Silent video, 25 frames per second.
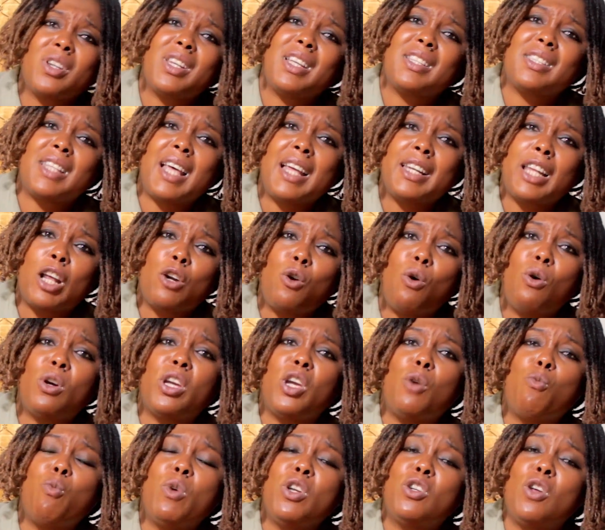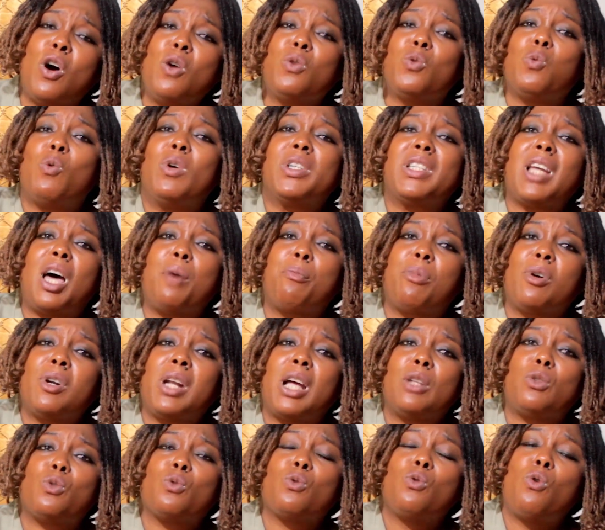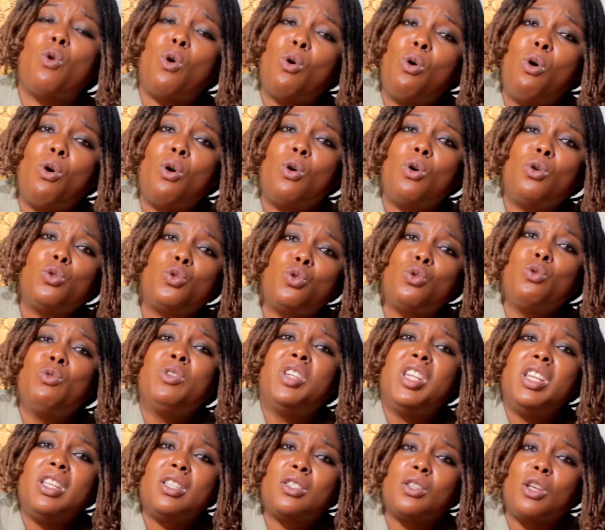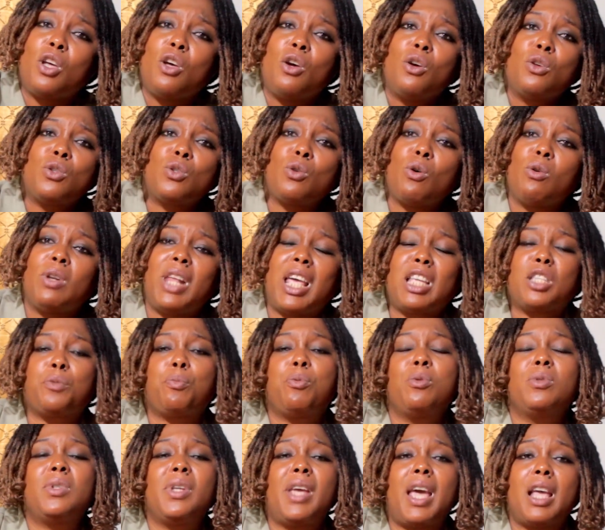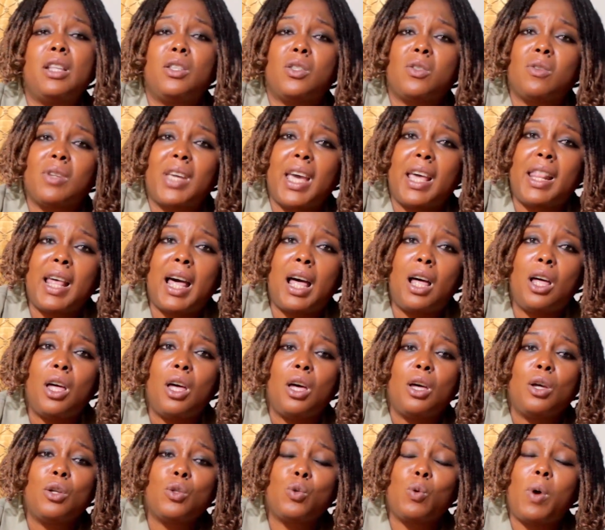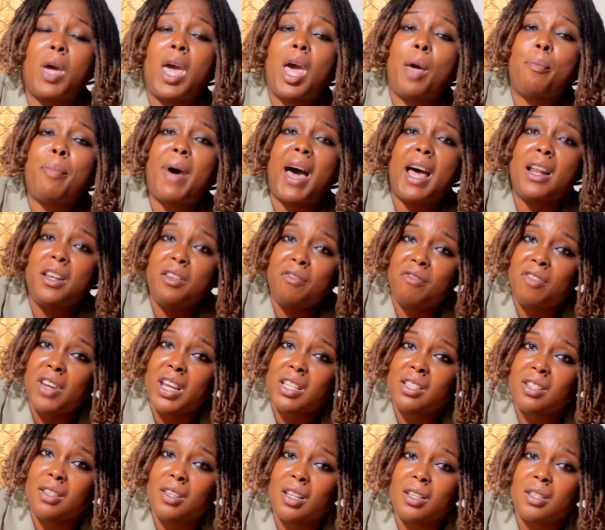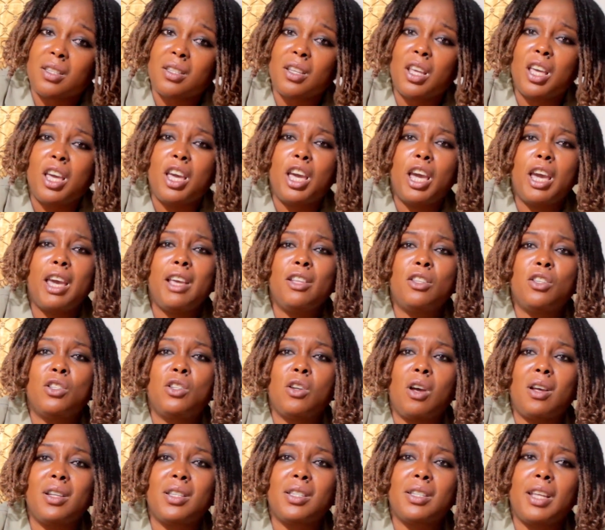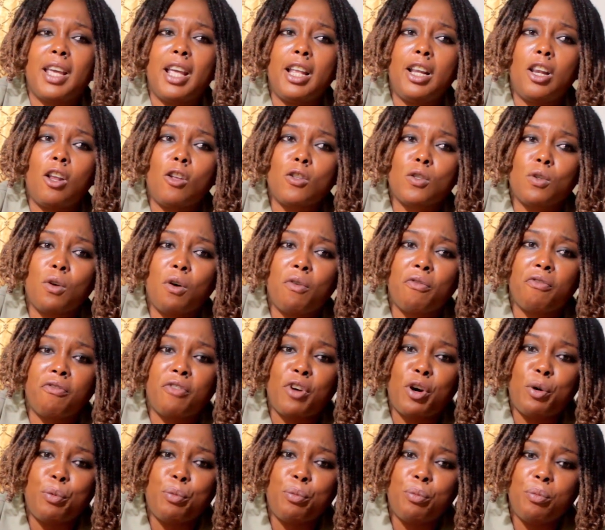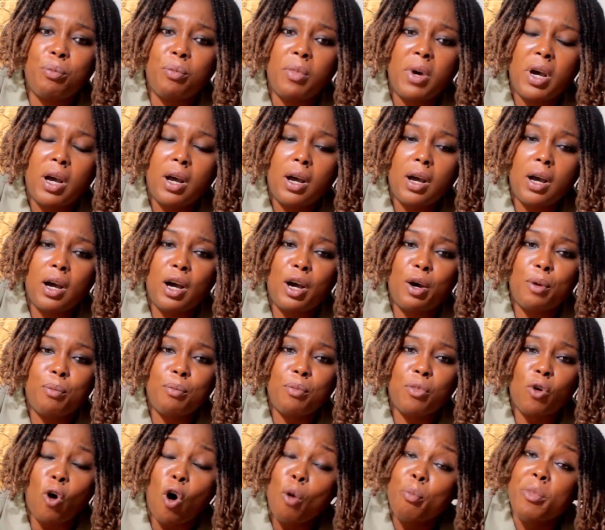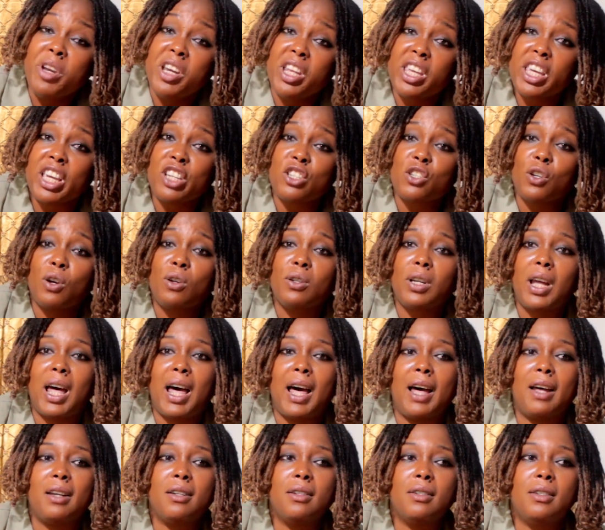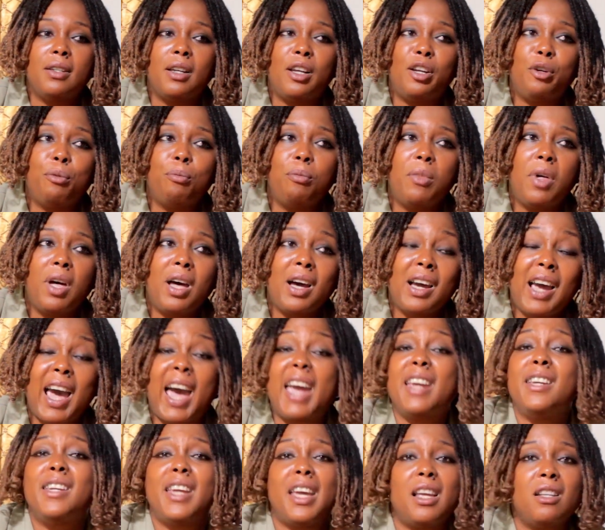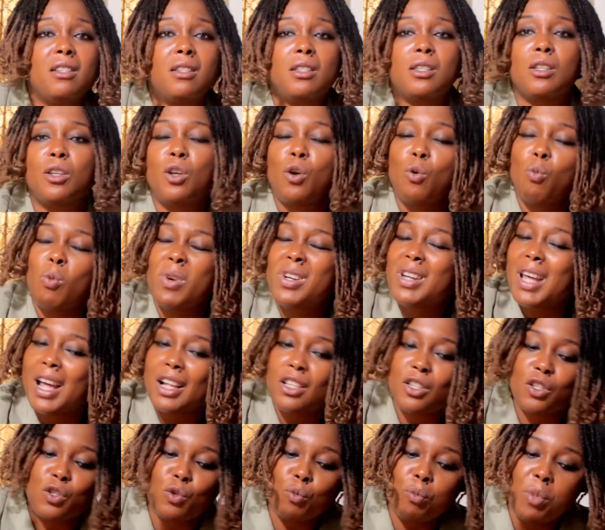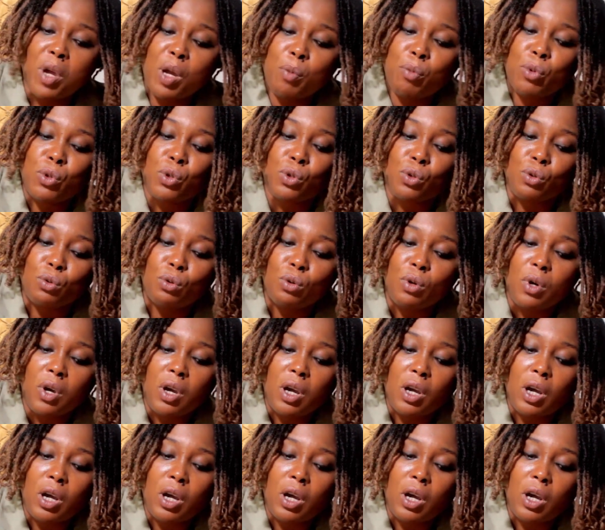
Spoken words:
understand that, okay, we don't want our brother to go through this. So let's put heads together to help alleviate this. It's just a lot of communication and guidance. With that, you'll be able to